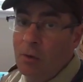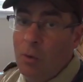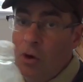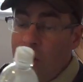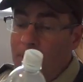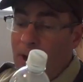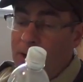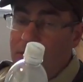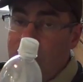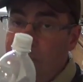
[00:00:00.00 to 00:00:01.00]
water
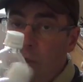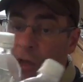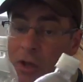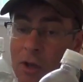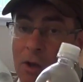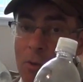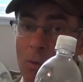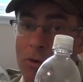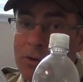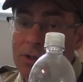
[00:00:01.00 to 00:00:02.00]
bottles
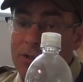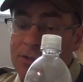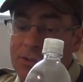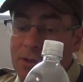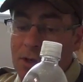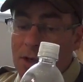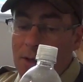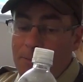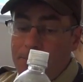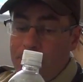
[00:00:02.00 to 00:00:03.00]
were these
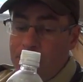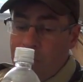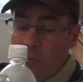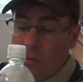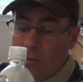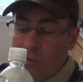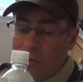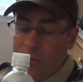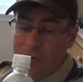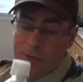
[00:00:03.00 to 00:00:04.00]

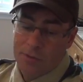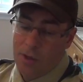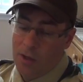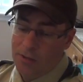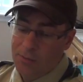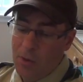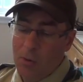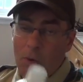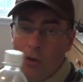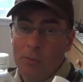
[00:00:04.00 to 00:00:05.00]

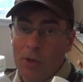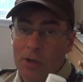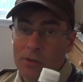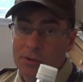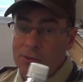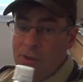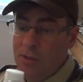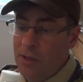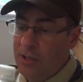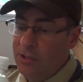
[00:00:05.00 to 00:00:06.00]
smart water bottles.
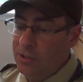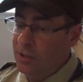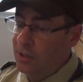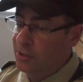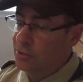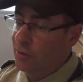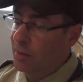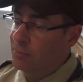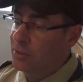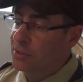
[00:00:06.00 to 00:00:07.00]
Actually, I just
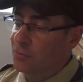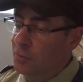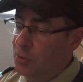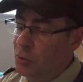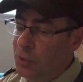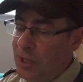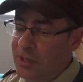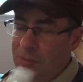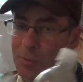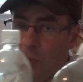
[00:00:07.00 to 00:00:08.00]
grabbed these from a new
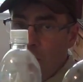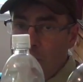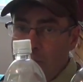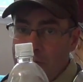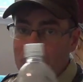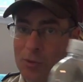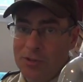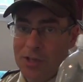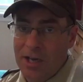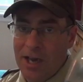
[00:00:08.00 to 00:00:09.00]
case, but because the
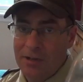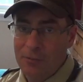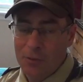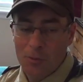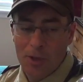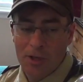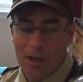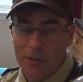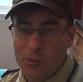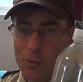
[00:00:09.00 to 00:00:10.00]
ones that I had in Philmont
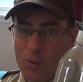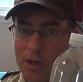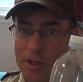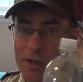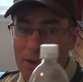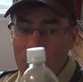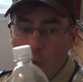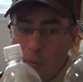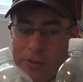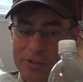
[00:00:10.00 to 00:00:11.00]
I threw away
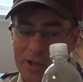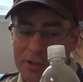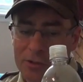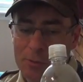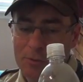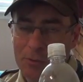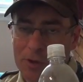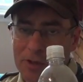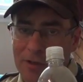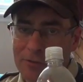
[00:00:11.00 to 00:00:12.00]
or recycled
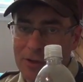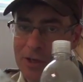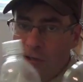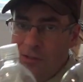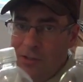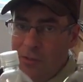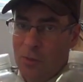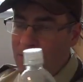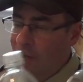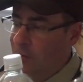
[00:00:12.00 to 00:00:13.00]
before I left there because I didn't
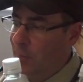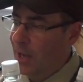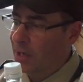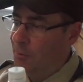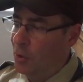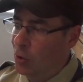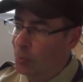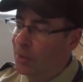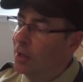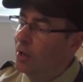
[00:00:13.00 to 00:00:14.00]
want to have to pack them
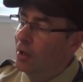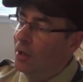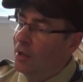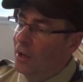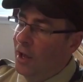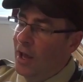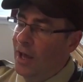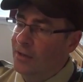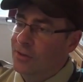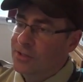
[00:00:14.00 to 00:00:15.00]
home.
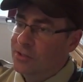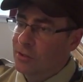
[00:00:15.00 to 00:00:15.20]
And this